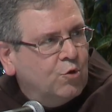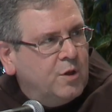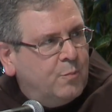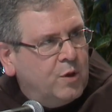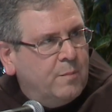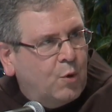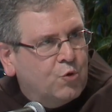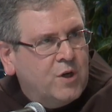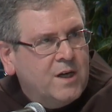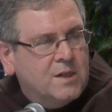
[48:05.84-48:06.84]
and how
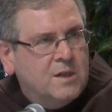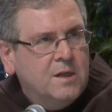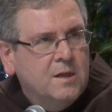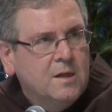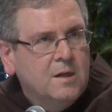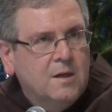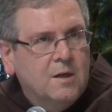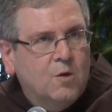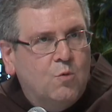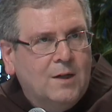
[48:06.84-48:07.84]
long it will take
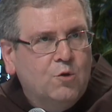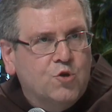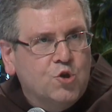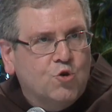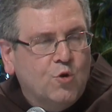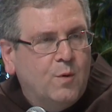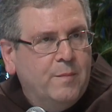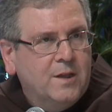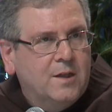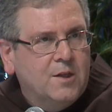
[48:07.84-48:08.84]
for some
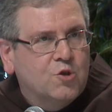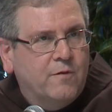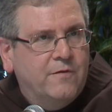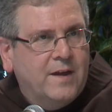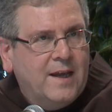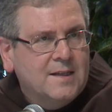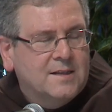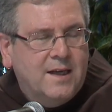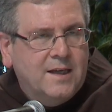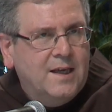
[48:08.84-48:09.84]
processes to
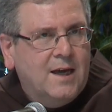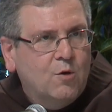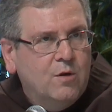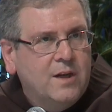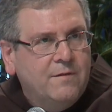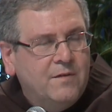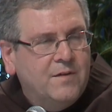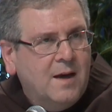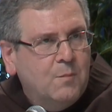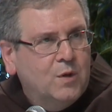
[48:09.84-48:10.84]

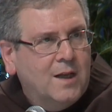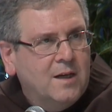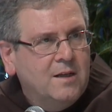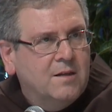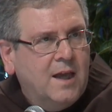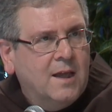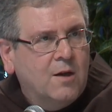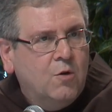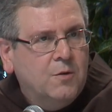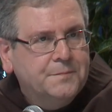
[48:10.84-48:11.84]
uh,
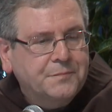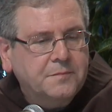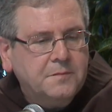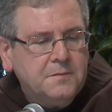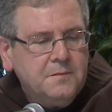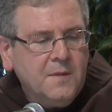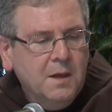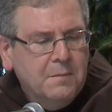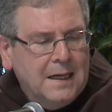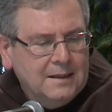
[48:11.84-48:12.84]
be
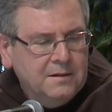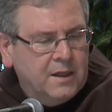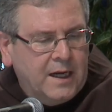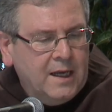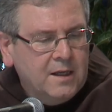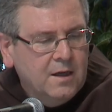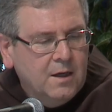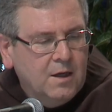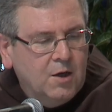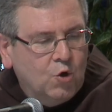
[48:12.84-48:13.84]
to uh,
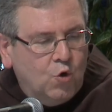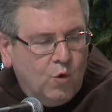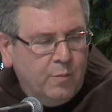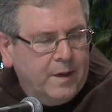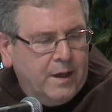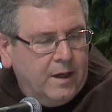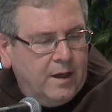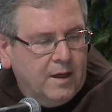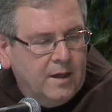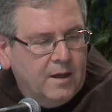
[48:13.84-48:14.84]
come to
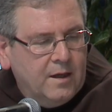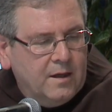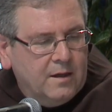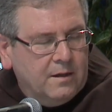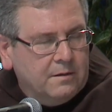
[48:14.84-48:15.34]
completion.